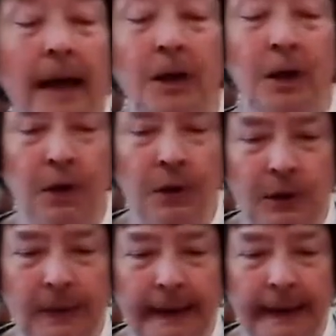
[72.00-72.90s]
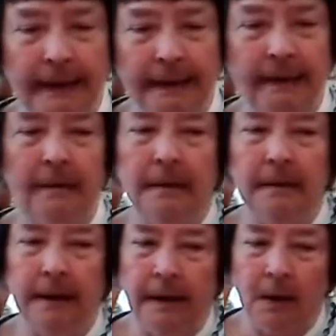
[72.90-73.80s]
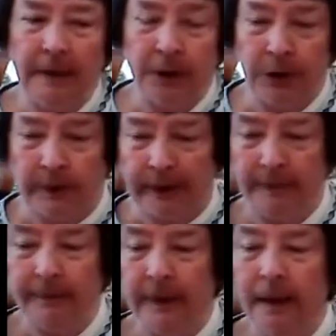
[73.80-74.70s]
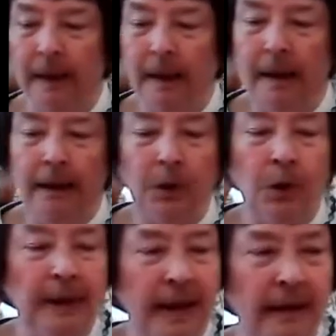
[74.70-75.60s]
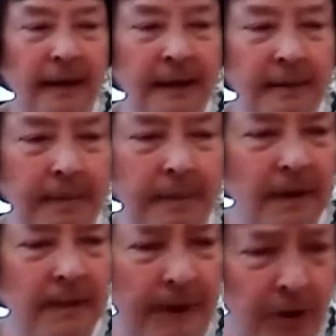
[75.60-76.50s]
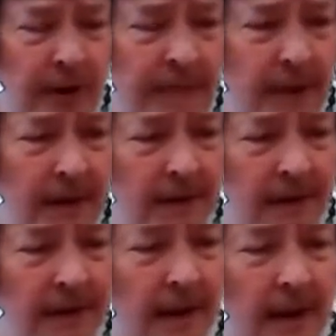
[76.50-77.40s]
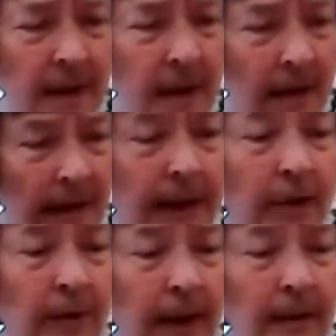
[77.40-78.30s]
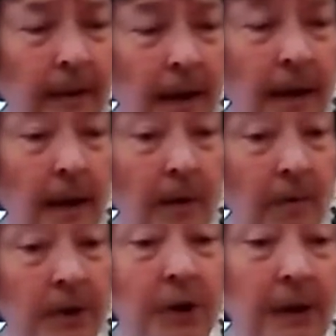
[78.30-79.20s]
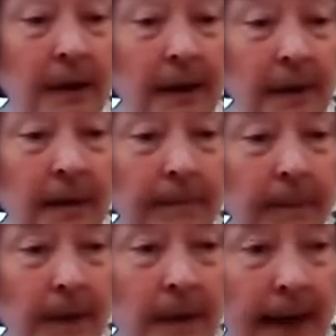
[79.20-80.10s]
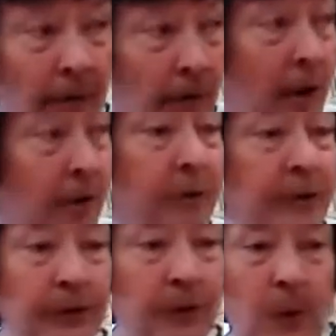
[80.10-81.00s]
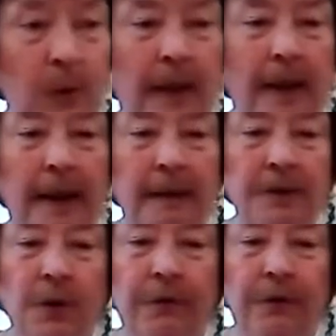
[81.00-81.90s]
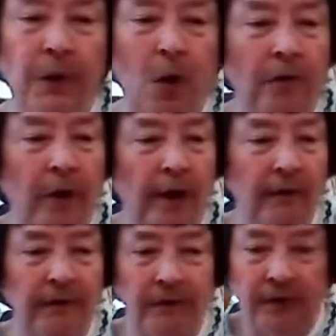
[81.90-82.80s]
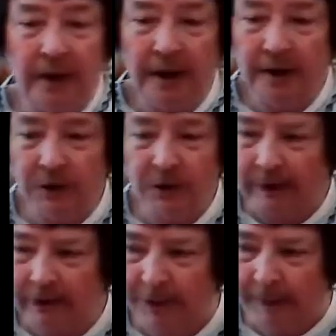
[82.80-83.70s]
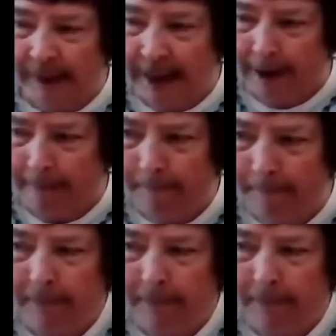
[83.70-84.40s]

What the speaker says: And usually they know what they're doing. And Cornell especially because it's a land grant, originally an agricultural school. And so for over 150 years, whatever it's been now,